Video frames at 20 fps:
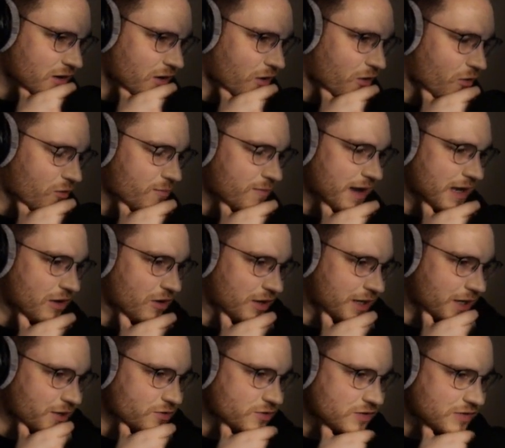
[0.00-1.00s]
Oh my
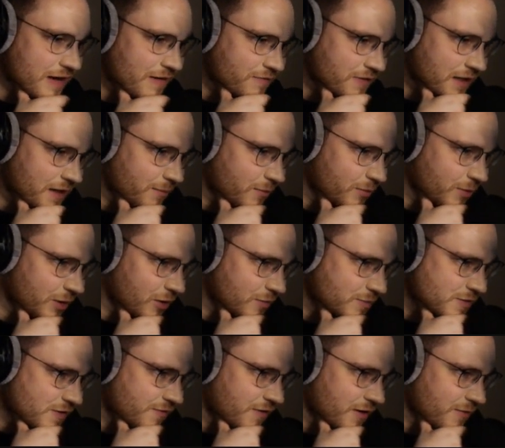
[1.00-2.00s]
god, I used to have the number one
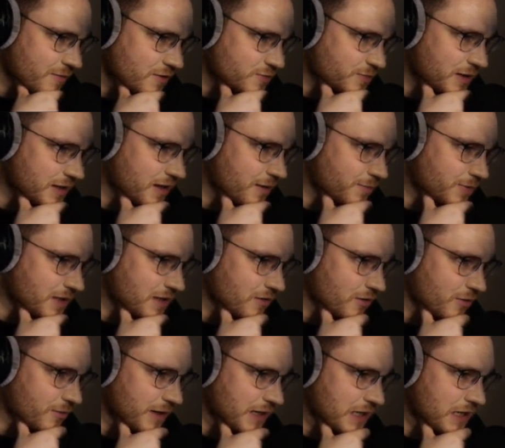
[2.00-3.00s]
AWP Safari Mesh, but I got beaten
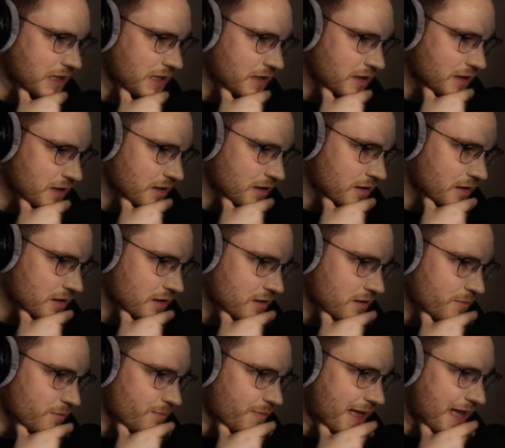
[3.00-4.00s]
already.
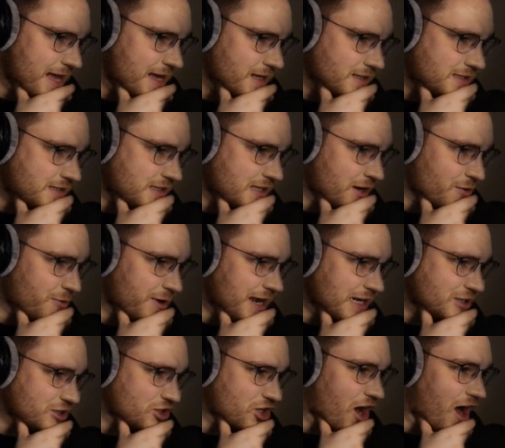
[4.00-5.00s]
Make a
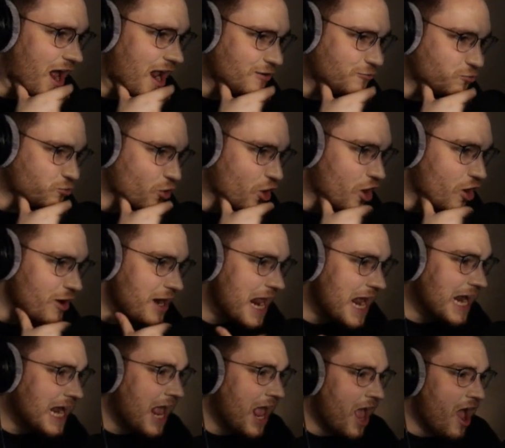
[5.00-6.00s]
serious call
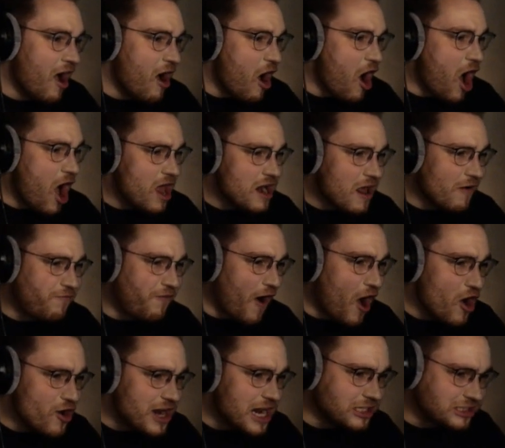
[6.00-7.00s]
ruining all of
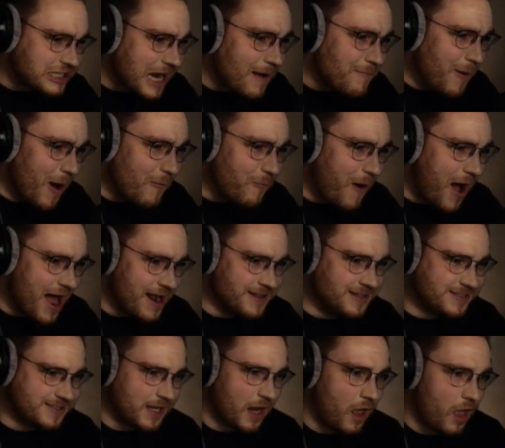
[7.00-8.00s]
Oni's number
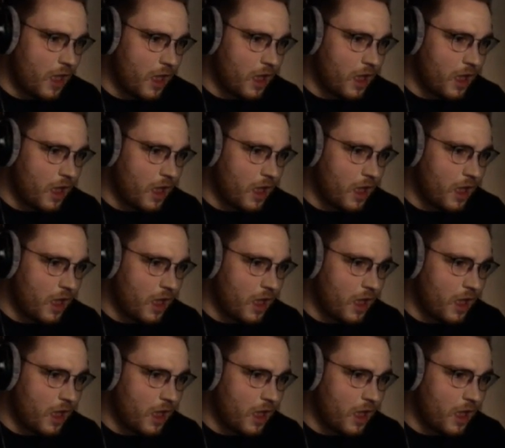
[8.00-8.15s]
ones!